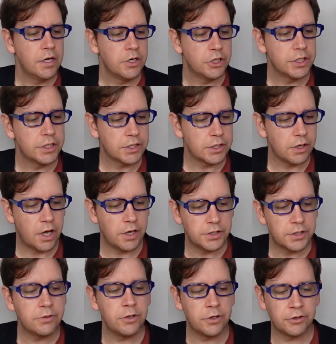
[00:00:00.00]
She's
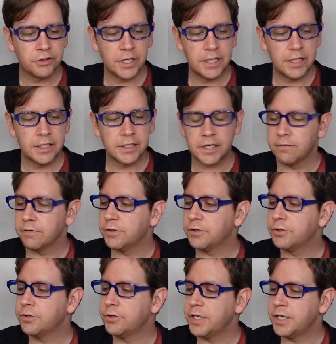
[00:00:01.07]
also, trying to discover the
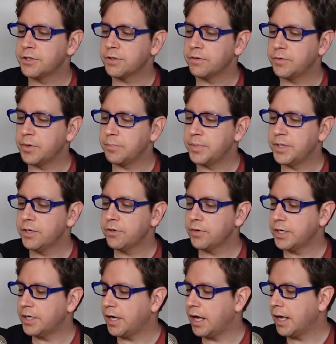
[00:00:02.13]
true nature of
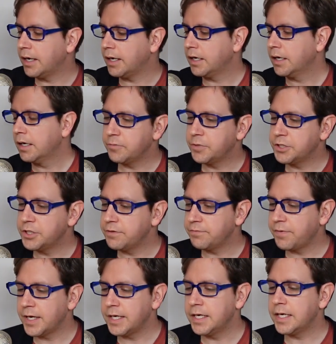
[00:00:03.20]
Empyrean. Does she
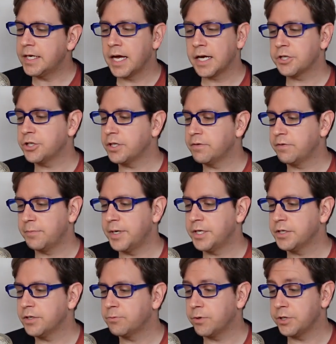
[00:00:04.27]
find any extra
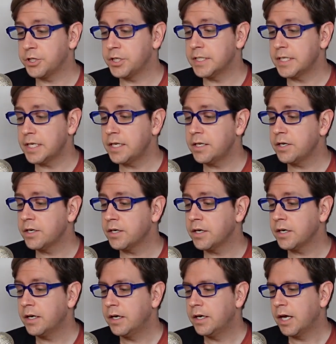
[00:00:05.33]
information while she's in
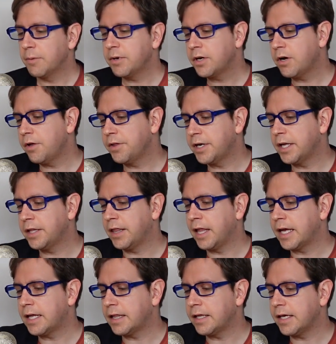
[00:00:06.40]
here? I'm going to call that
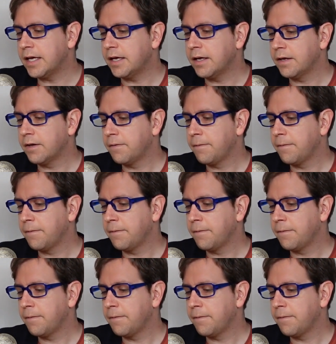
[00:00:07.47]
unlikely.